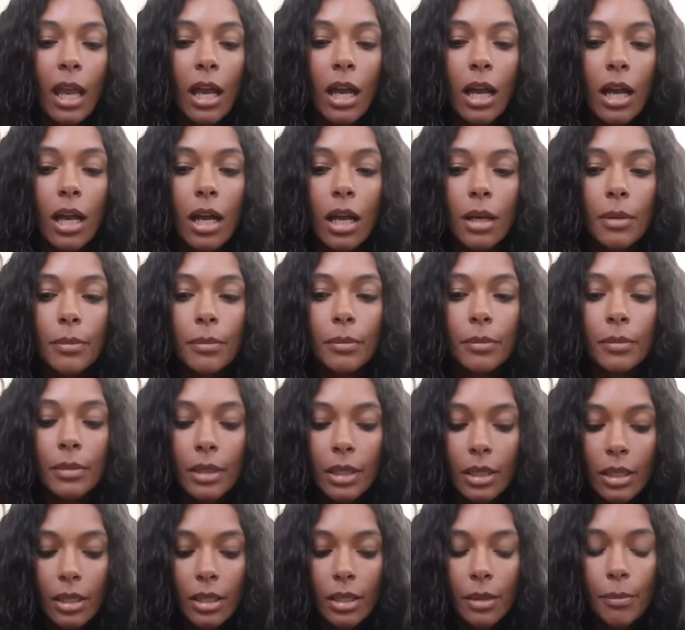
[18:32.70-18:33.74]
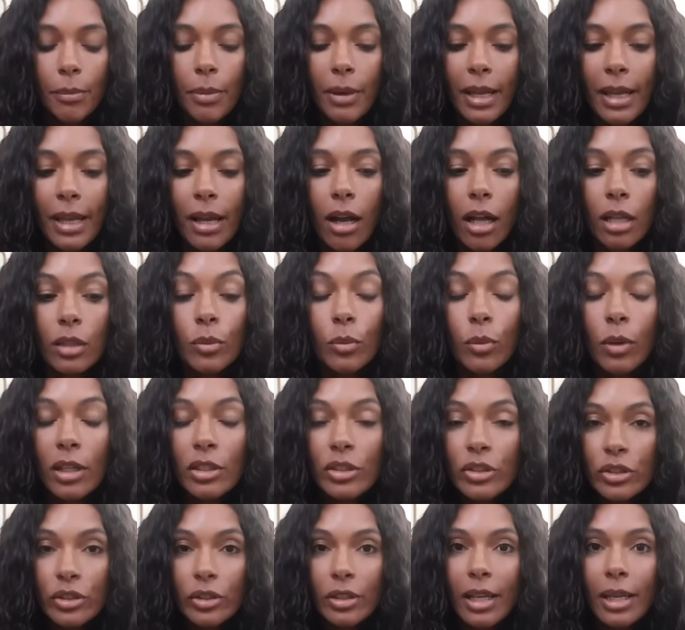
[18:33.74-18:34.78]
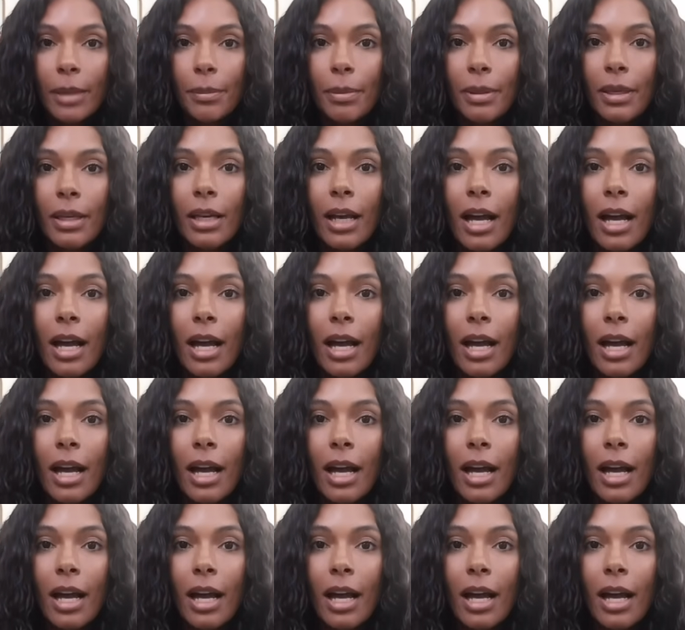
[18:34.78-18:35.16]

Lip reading: But on one trip,